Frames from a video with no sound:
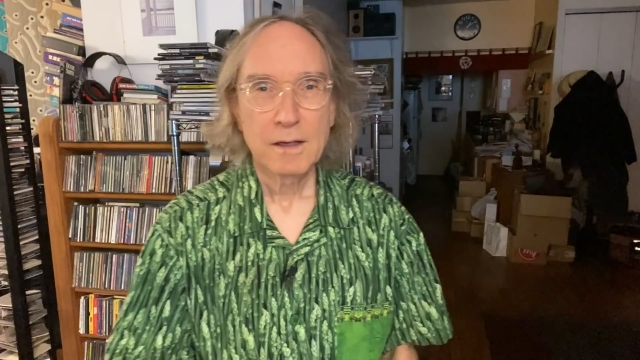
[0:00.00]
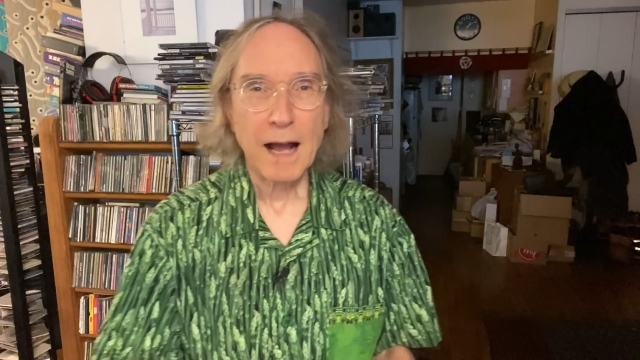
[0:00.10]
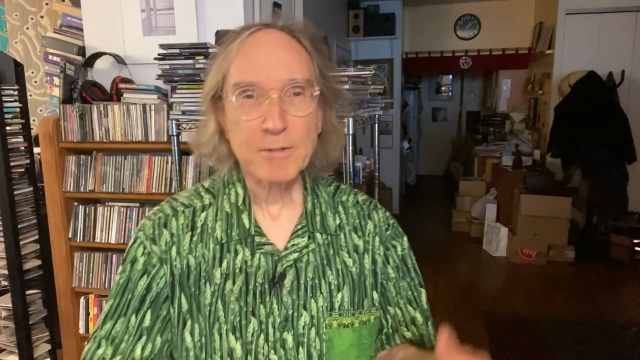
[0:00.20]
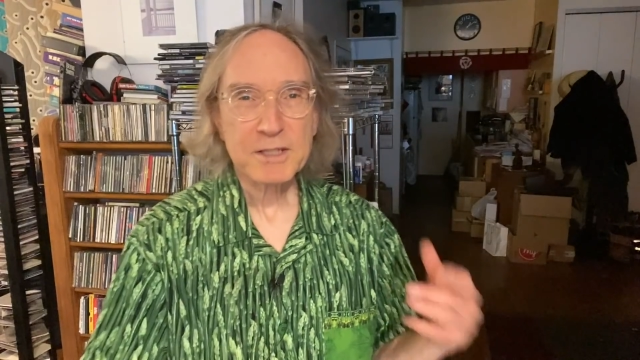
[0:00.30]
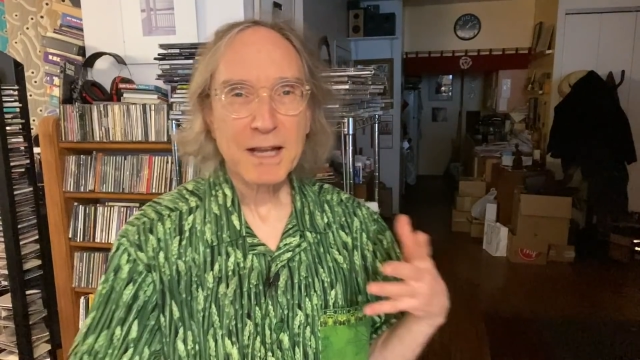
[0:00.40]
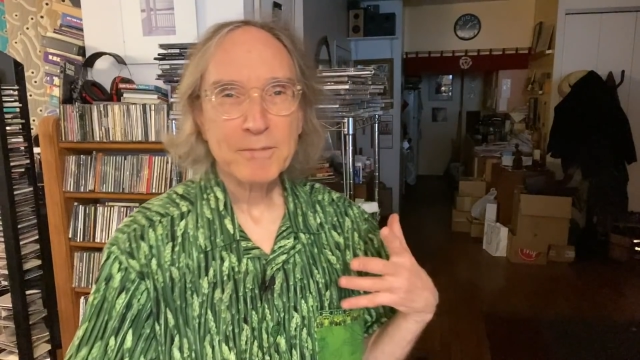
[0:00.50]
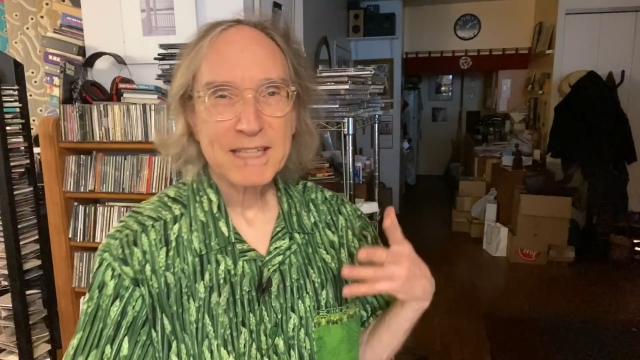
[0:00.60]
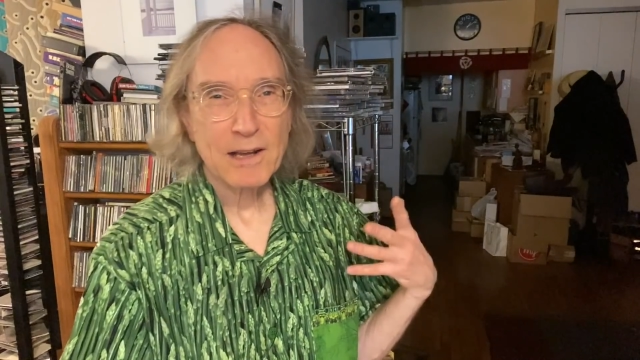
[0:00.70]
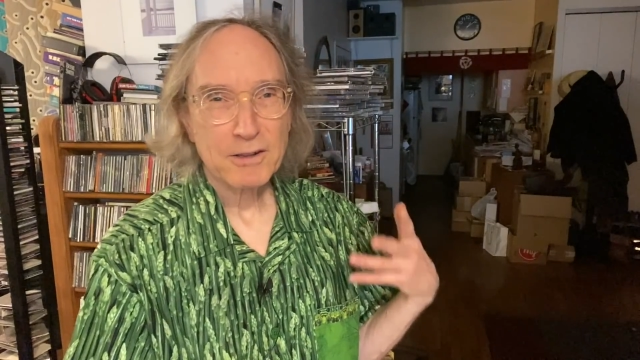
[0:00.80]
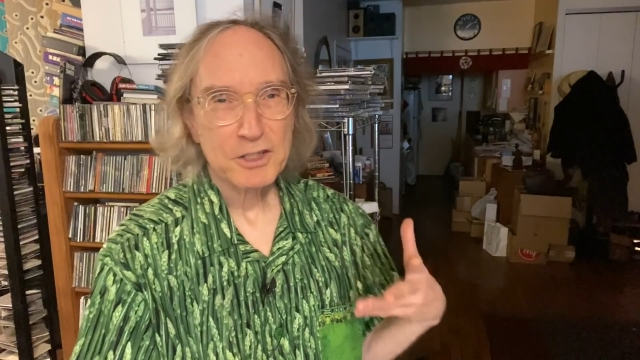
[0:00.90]
I'm just coming
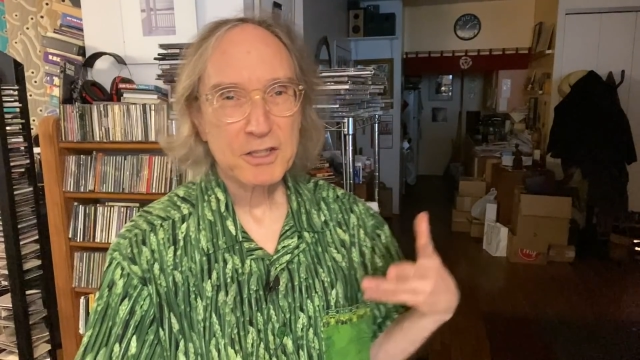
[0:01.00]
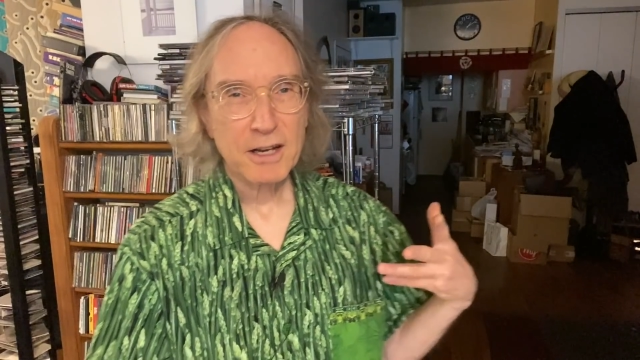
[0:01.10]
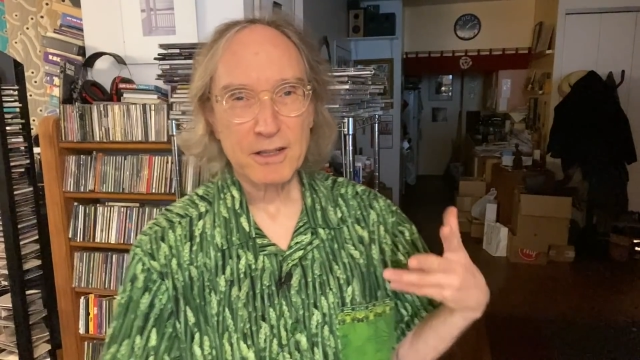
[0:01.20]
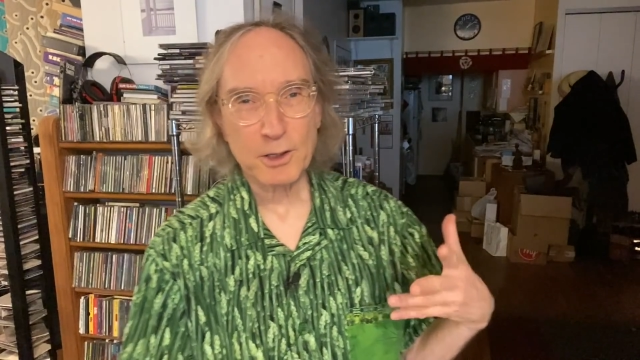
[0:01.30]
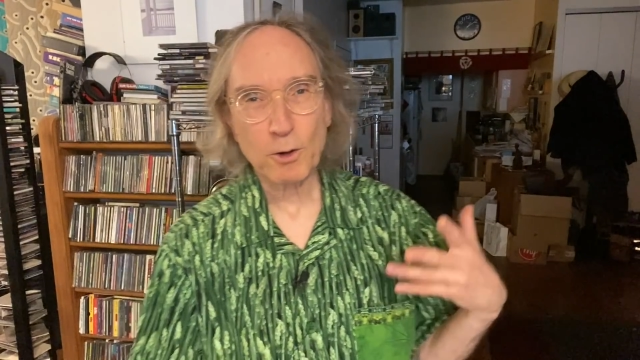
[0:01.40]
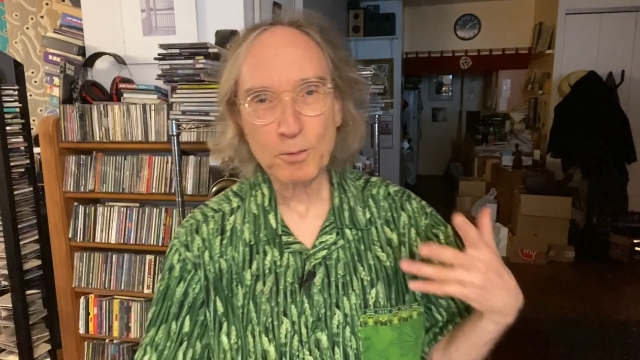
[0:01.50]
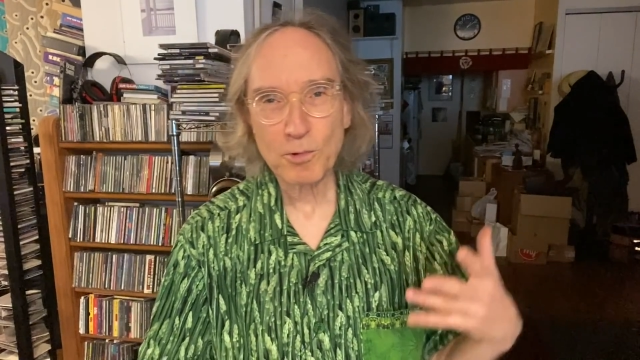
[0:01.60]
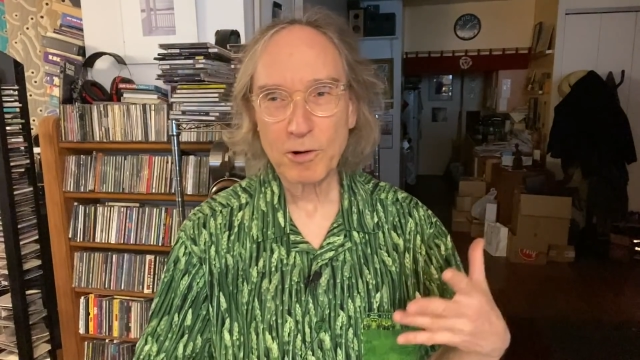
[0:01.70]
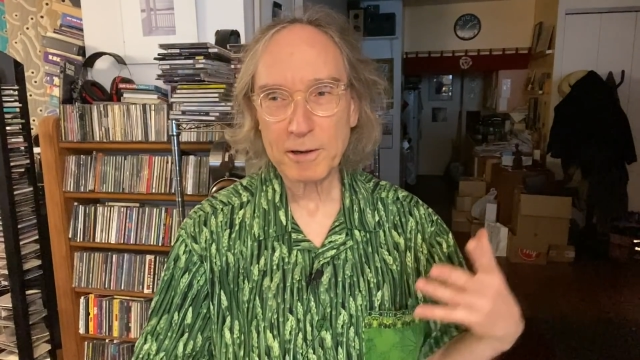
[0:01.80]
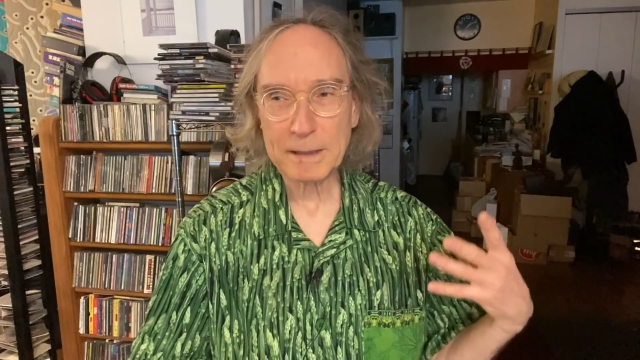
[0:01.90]
down on the side of the old
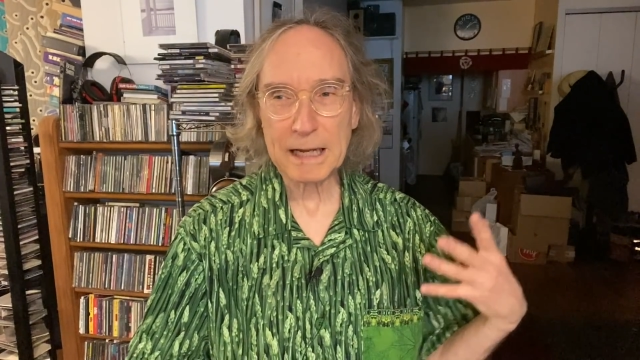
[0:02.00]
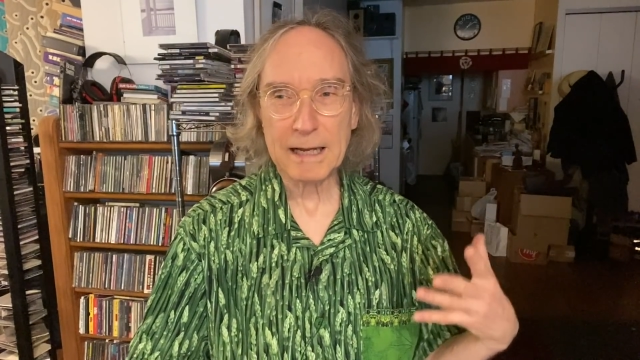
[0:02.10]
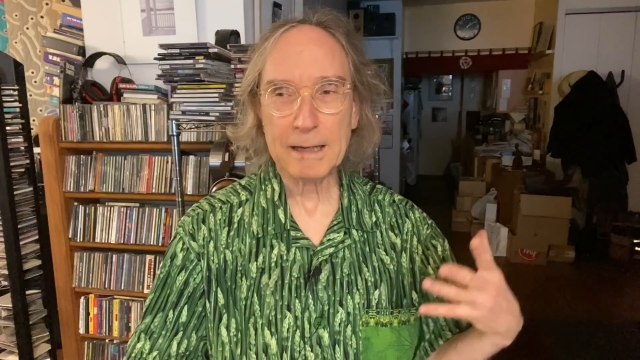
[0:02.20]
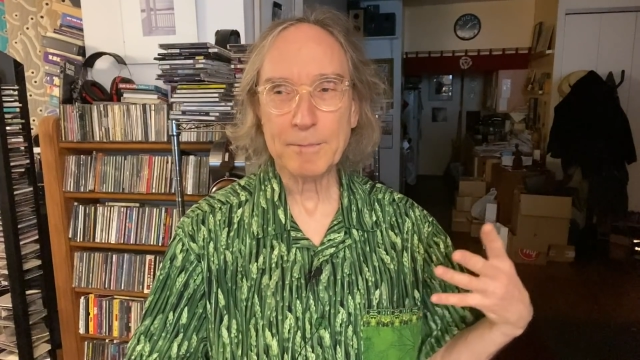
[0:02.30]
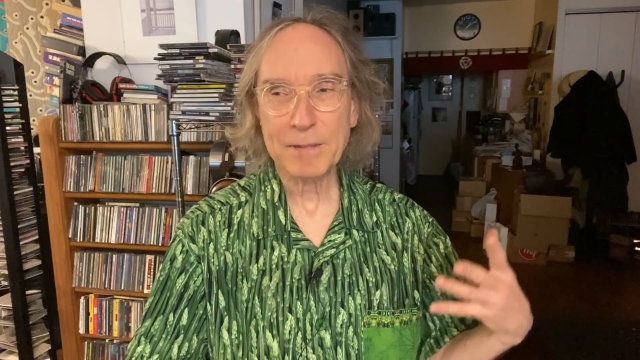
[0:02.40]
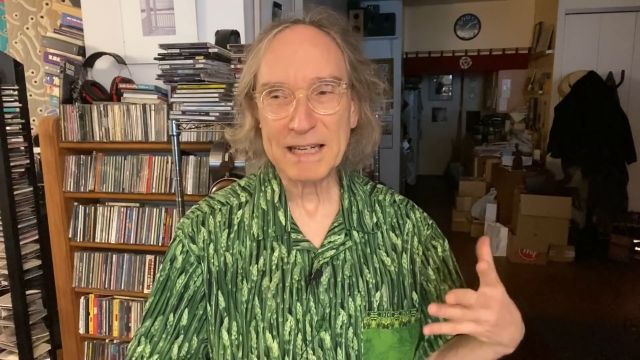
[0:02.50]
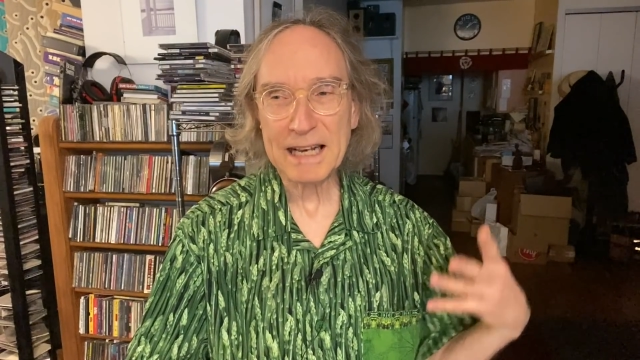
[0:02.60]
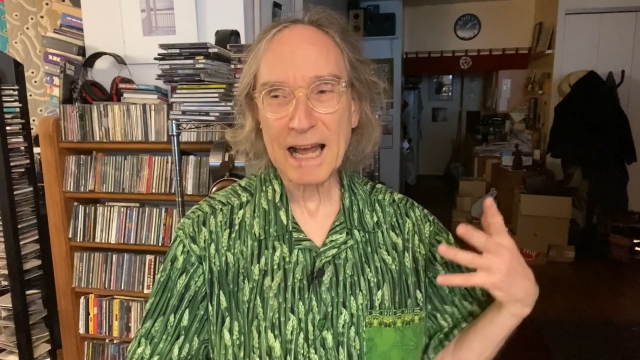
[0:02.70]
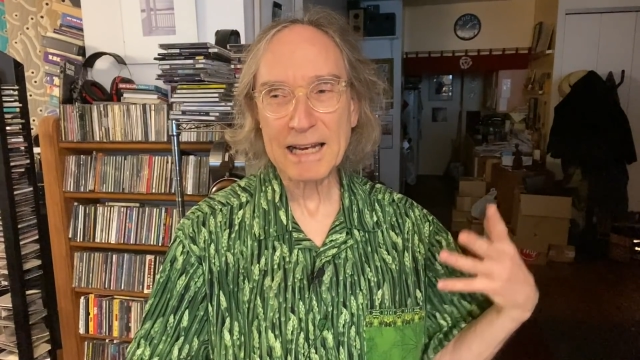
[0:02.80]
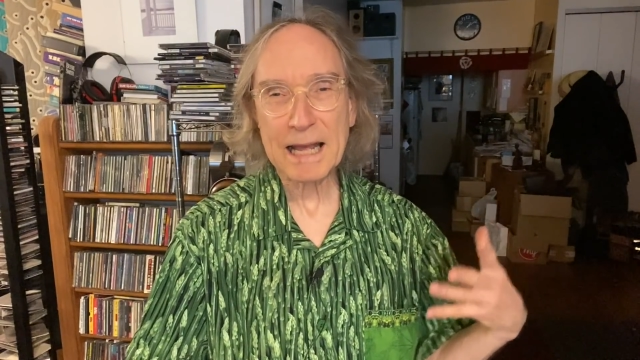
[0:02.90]
board, uh, but
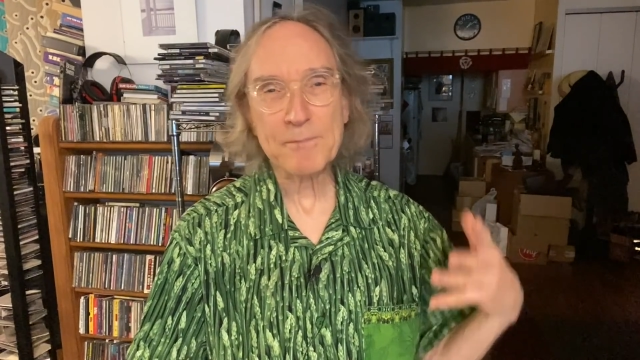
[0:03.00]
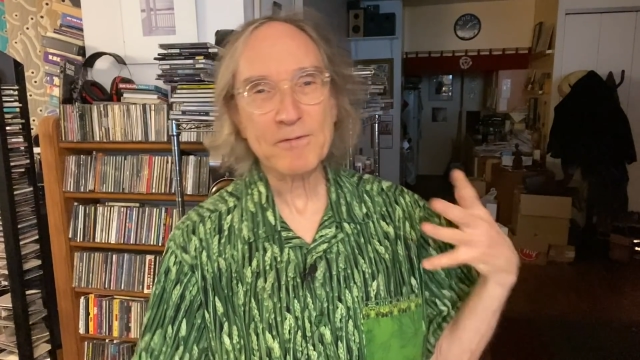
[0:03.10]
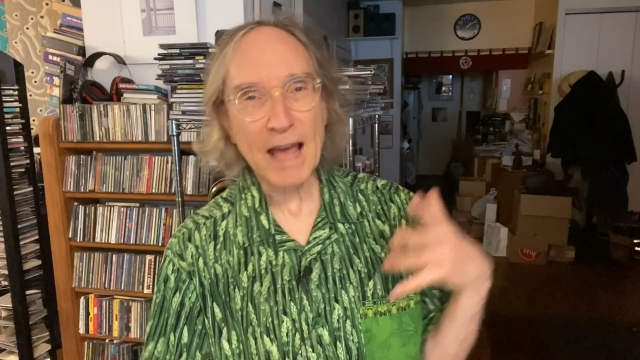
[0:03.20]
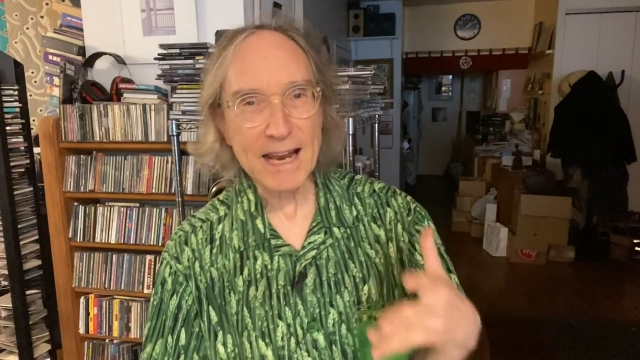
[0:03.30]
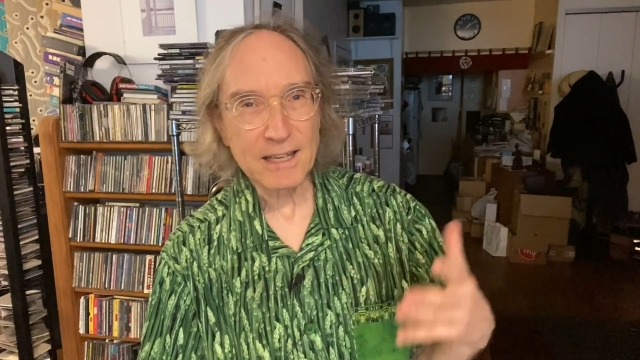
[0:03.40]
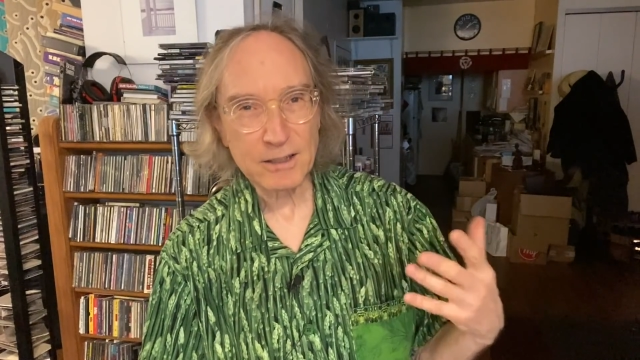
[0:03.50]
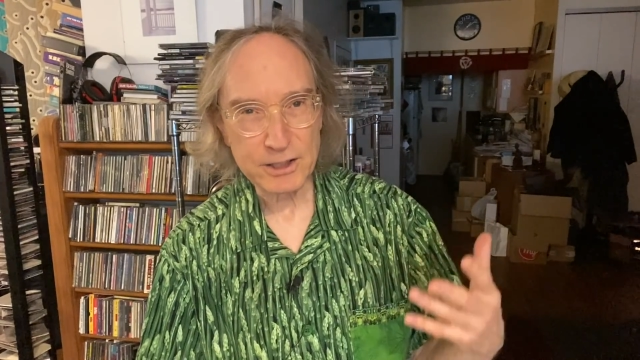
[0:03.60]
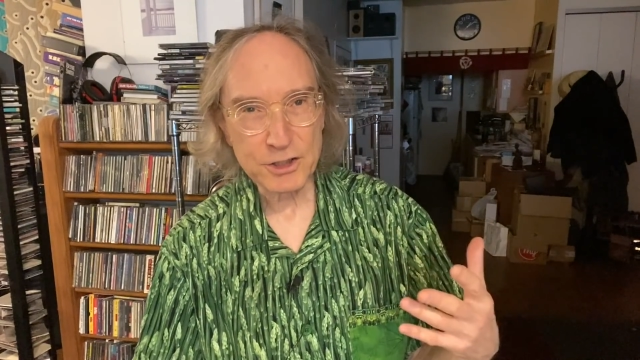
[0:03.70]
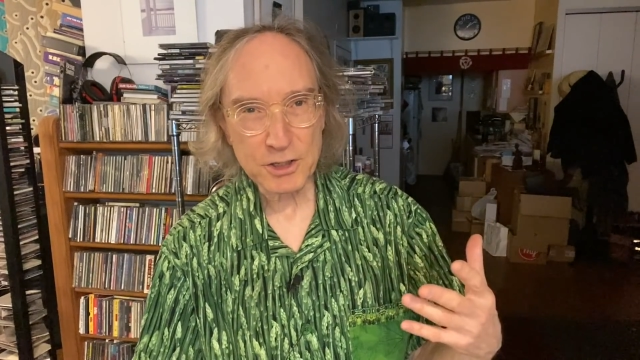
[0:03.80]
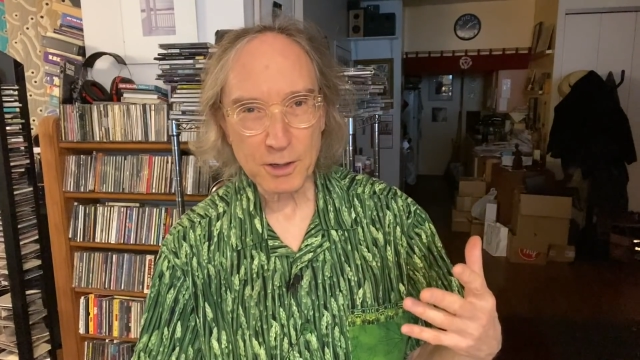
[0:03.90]
not emphatically
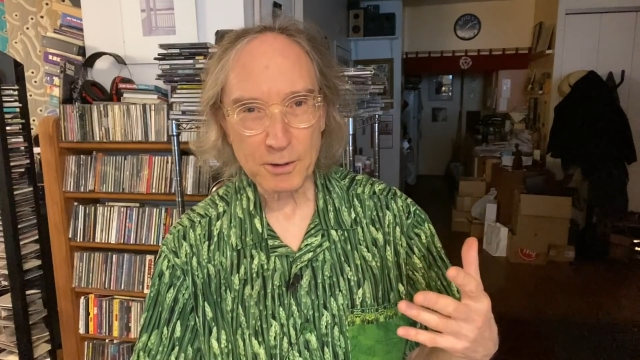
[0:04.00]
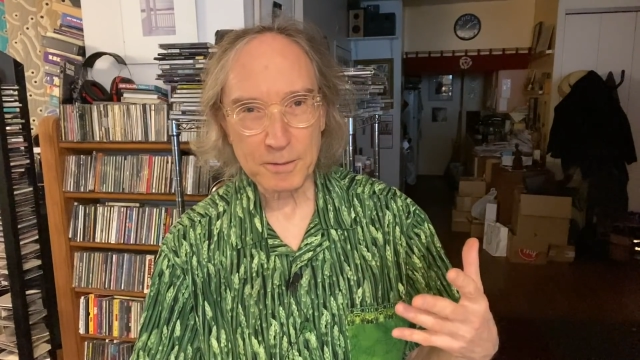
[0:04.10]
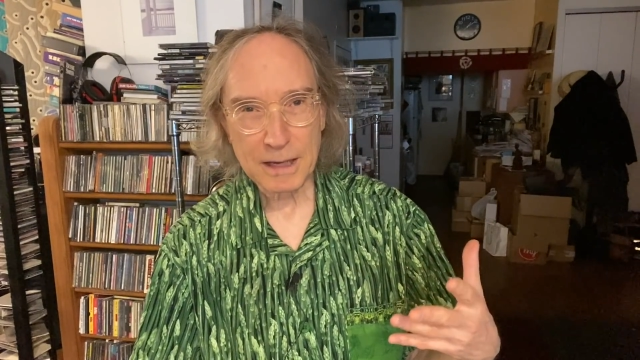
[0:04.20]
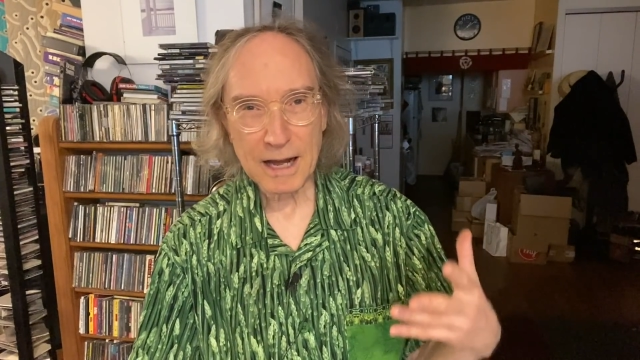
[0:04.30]
so.